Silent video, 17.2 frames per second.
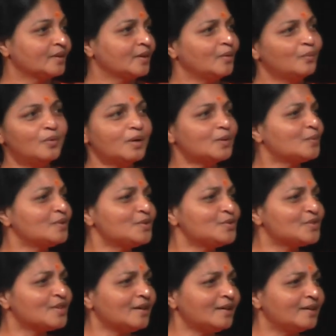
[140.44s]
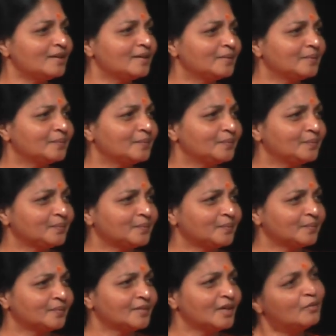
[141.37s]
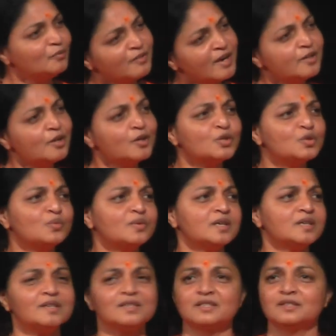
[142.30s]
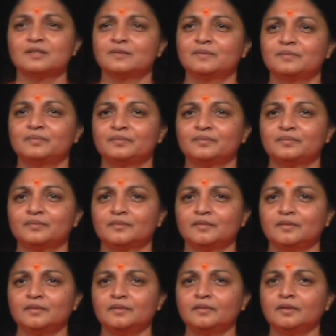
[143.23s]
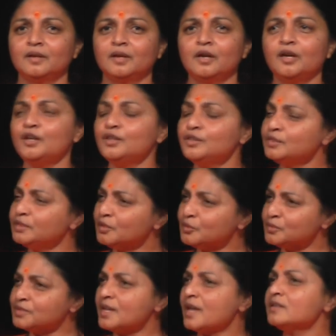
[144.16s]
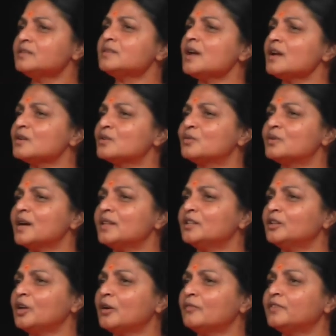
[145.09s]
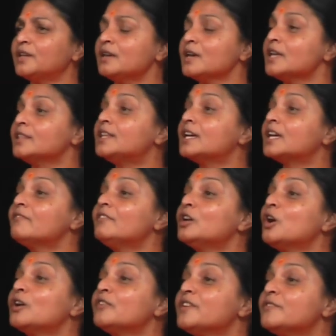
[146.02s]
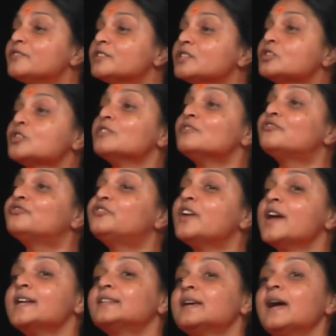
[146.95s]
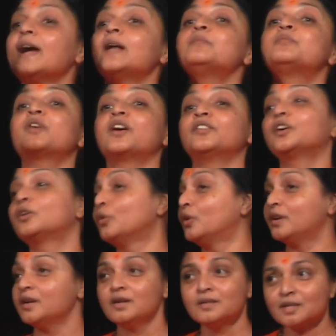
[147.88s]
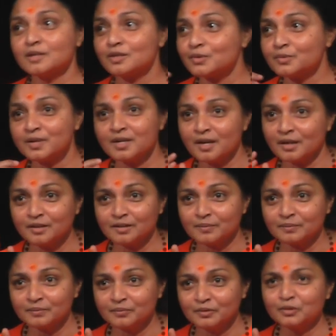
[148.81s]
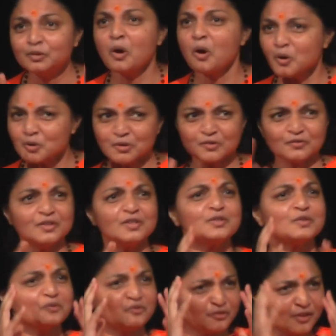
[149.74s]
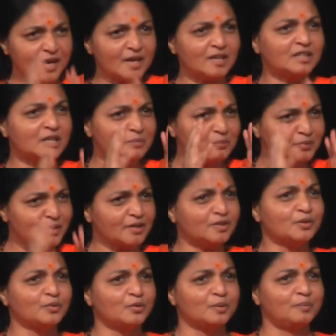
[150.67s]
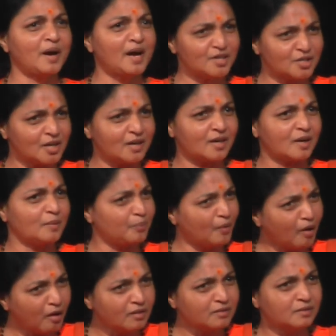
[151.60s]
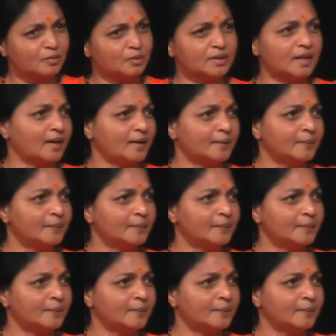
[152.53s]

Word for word: What would you say? In one or two words? In the entire Quran, a lot of that, they give a lot of emphasis on faith and brotherhood. Is it true or not? Lot of this on faith and brotherhood, bhaichara, bahat hota hai.